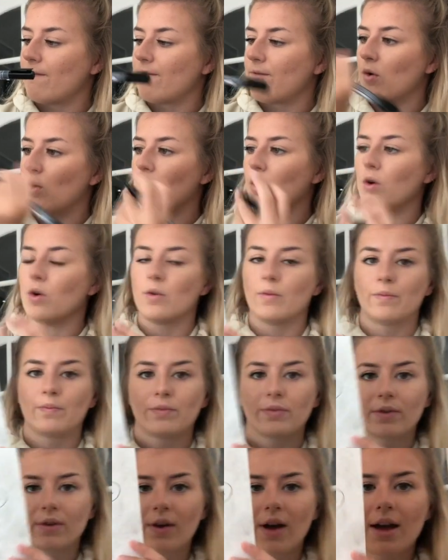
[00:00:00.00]
4.
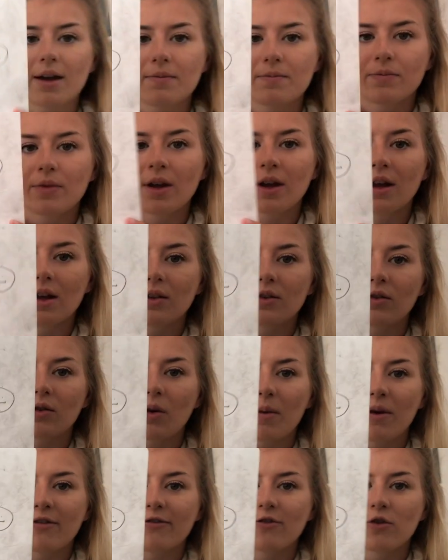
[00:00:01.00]
Okay, so I've got
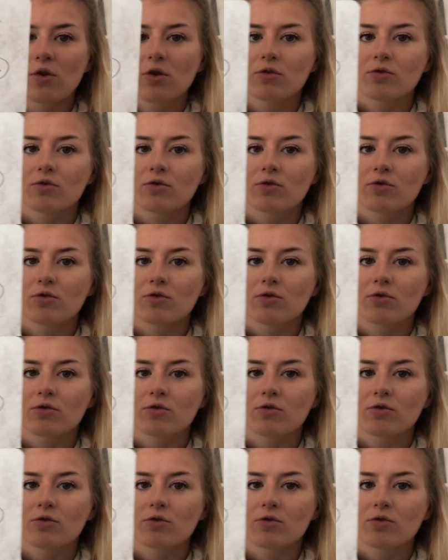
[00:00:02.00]
my 4